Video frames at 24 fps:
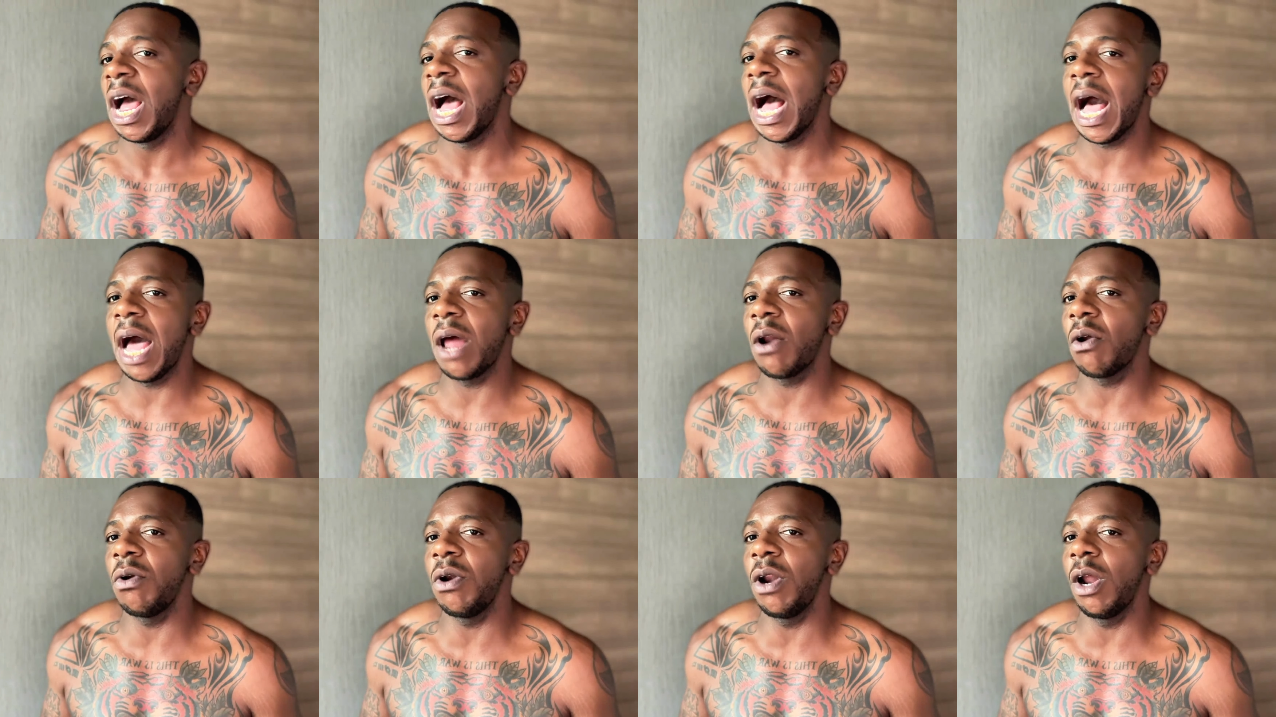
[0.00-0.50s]

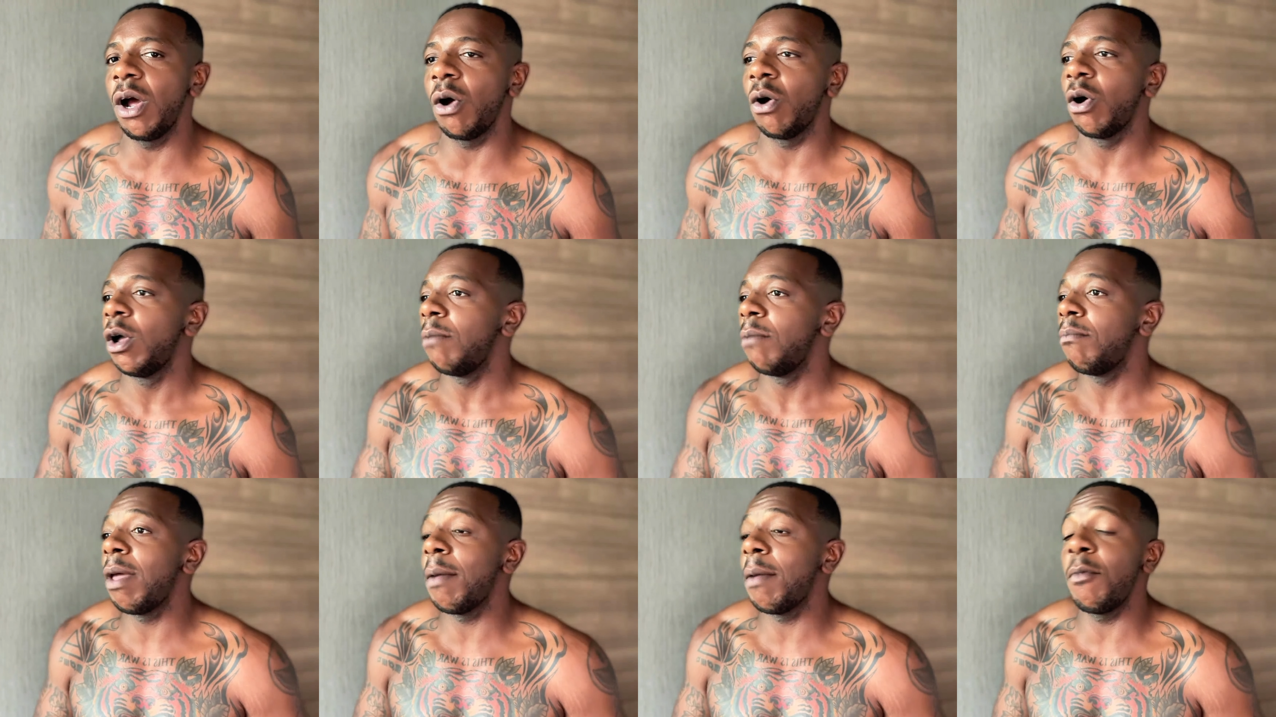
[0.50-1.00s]
I don't know.
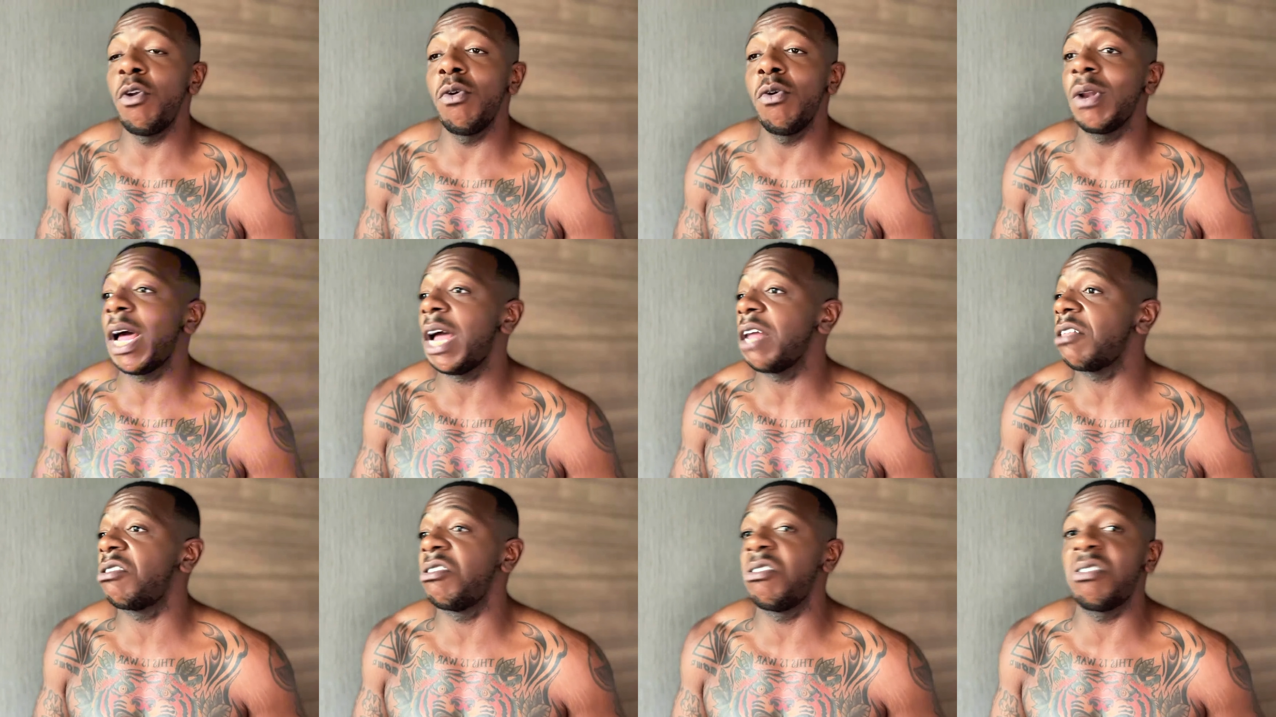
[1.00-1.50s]
Maybe you
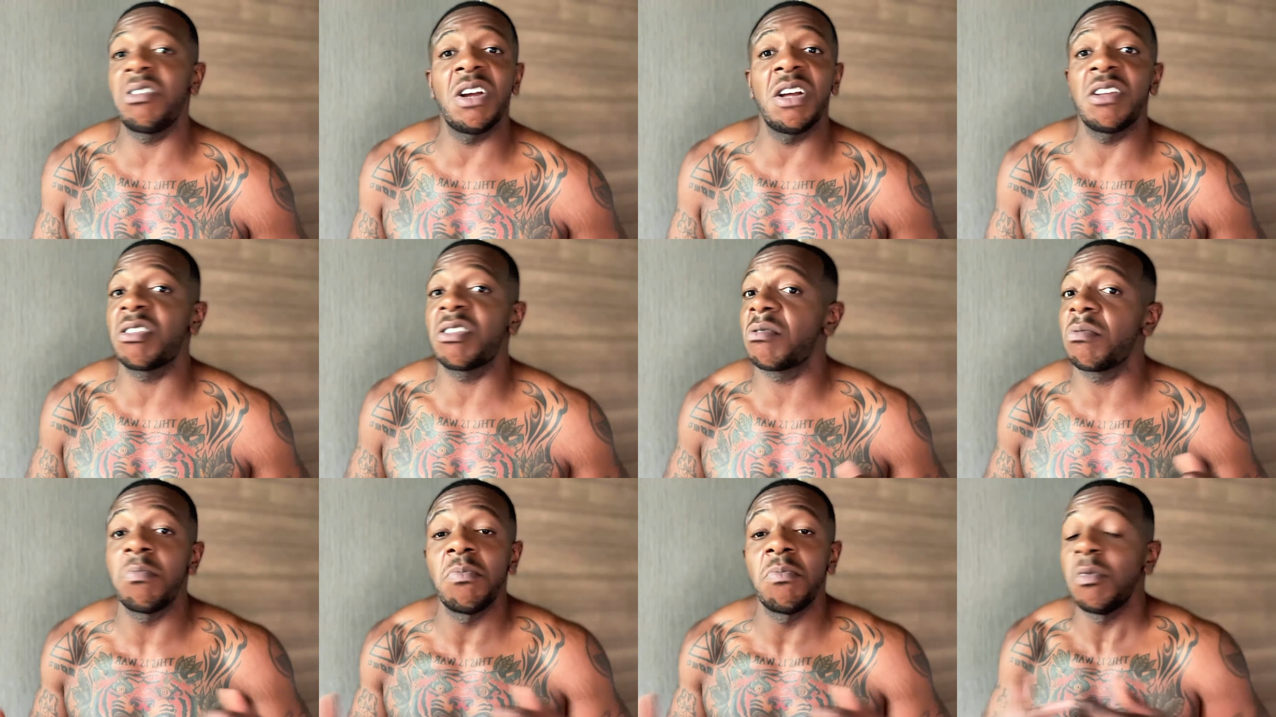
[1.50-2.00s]
like to
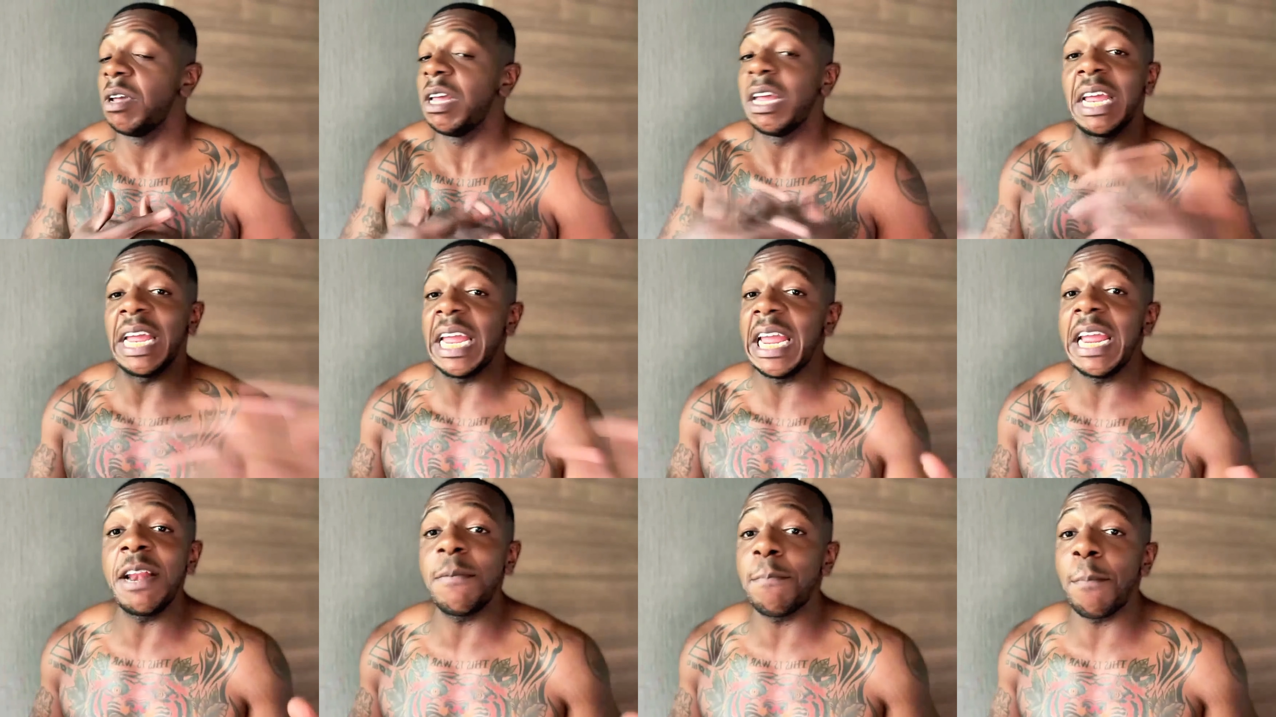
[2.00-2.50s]
just
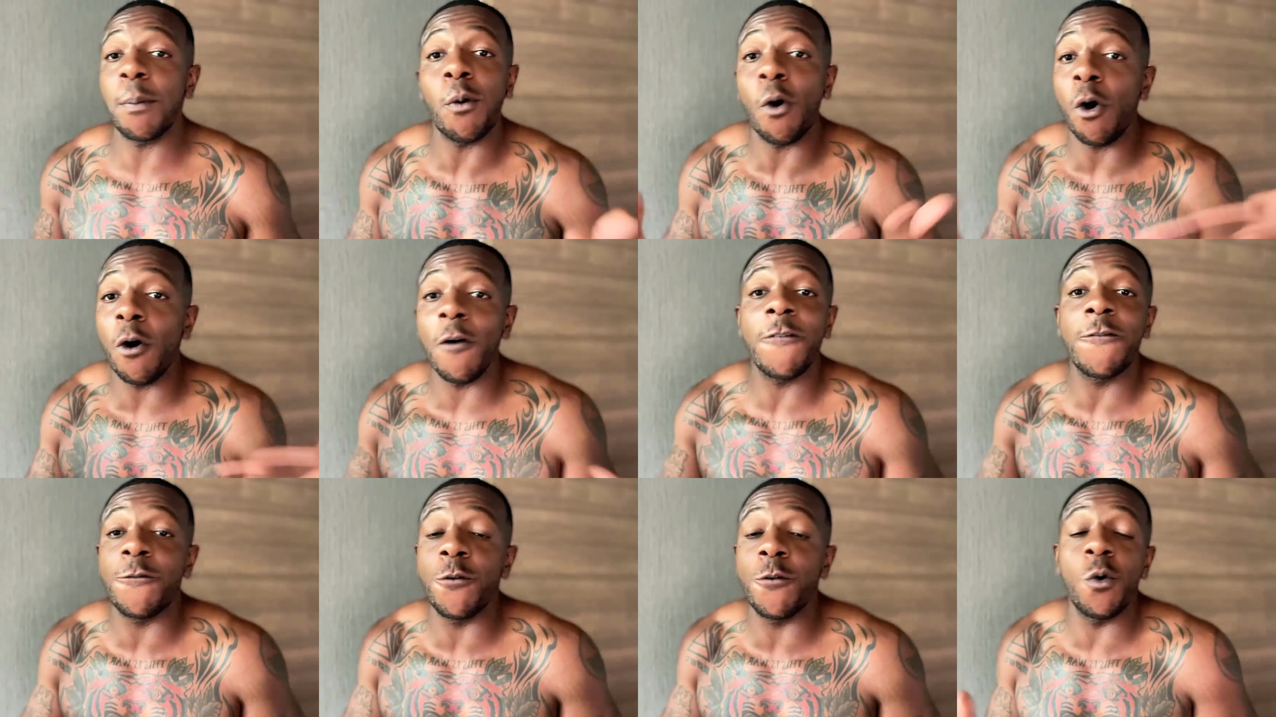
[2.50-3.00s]
eat
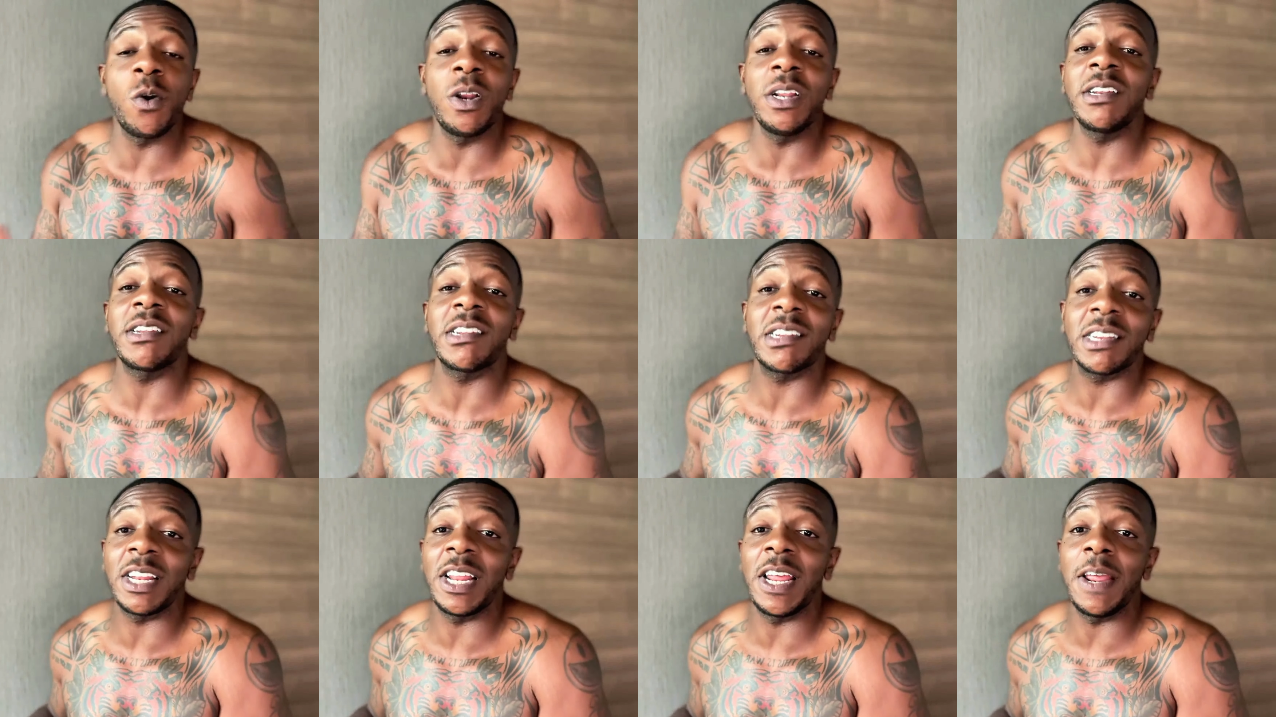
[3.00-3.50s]
poor food and
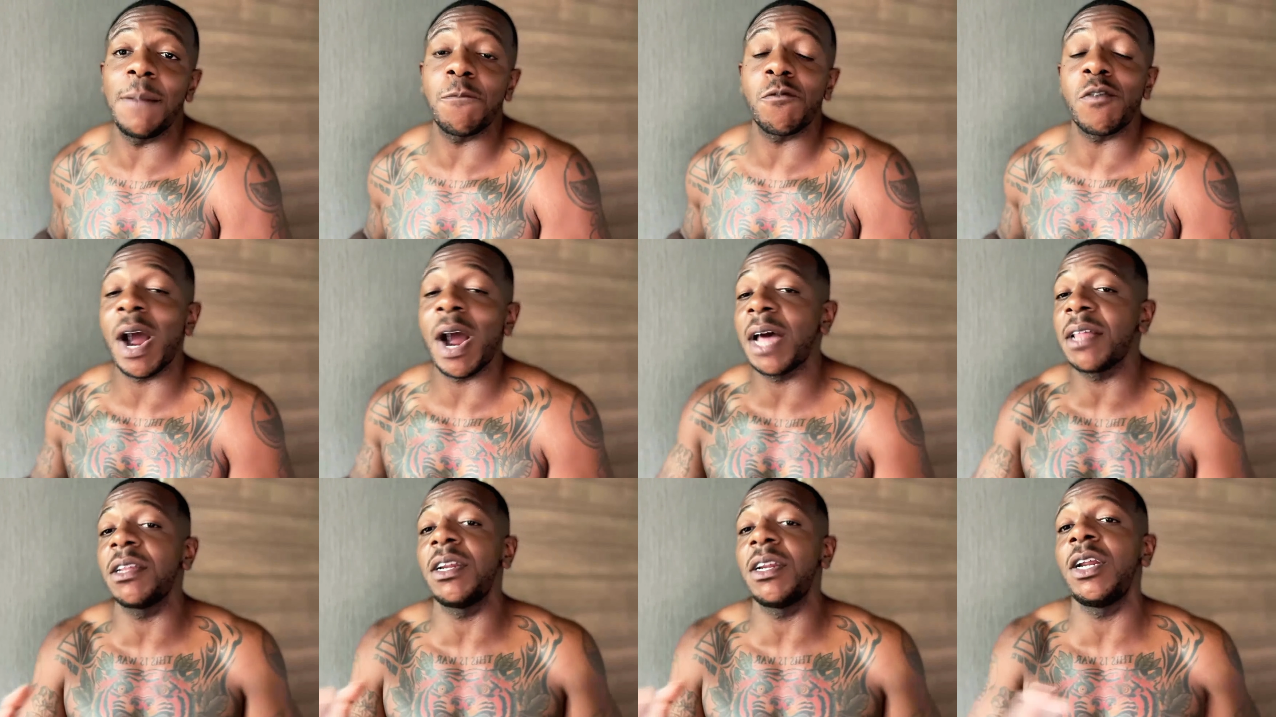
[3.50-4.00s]
sleep
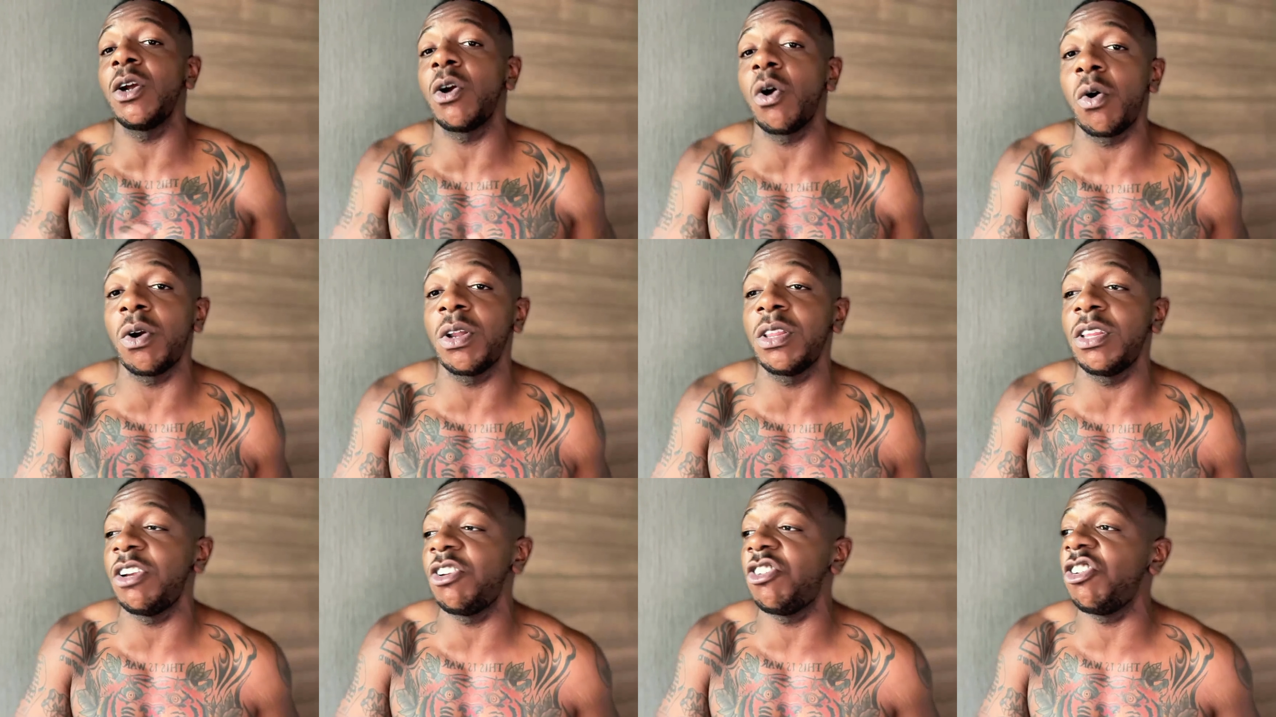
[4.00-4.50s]
rather than go
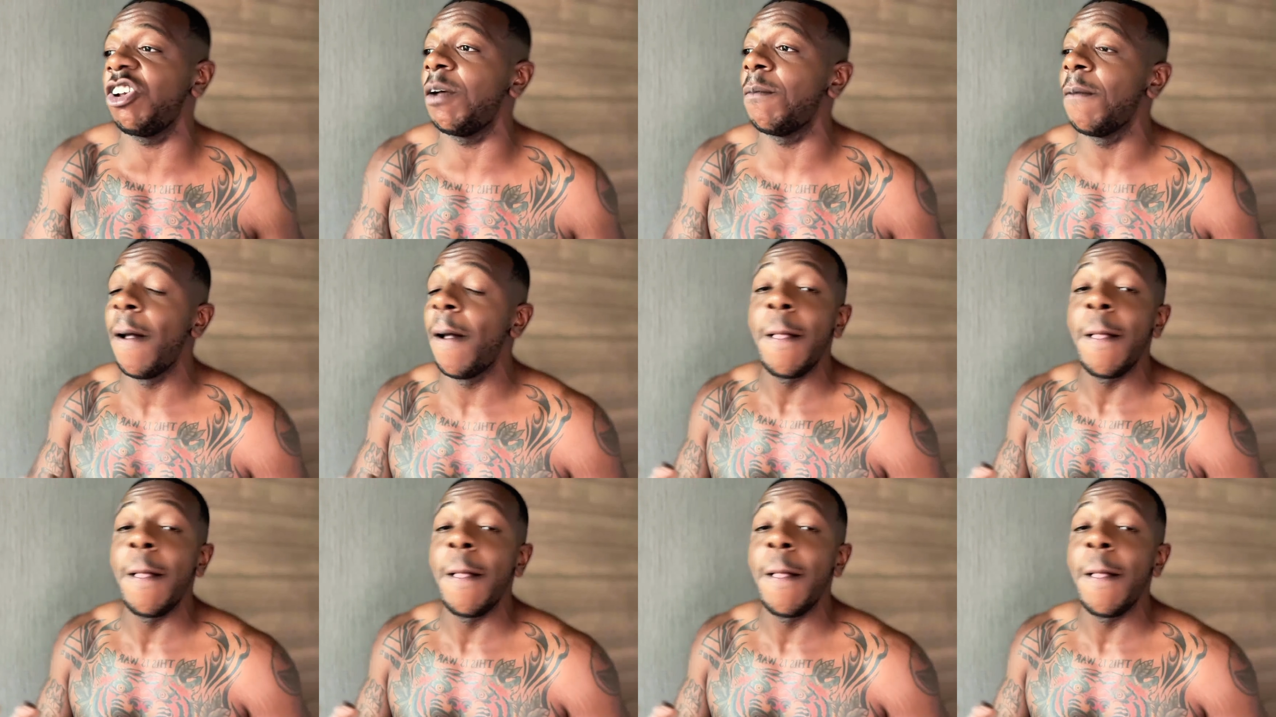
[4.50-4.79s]
to the gym.